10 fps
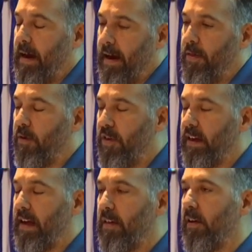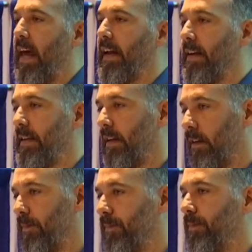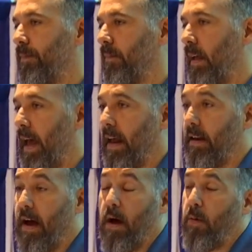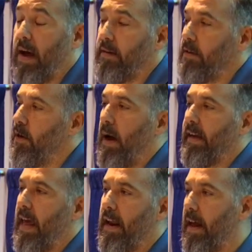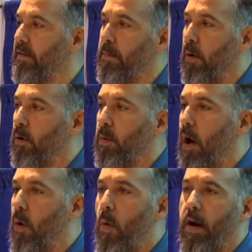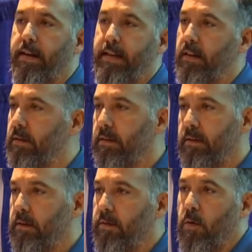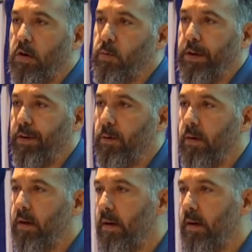and they're thinking they're getting a deal. And I get it. As a boater, we all want a deal. Of course we do.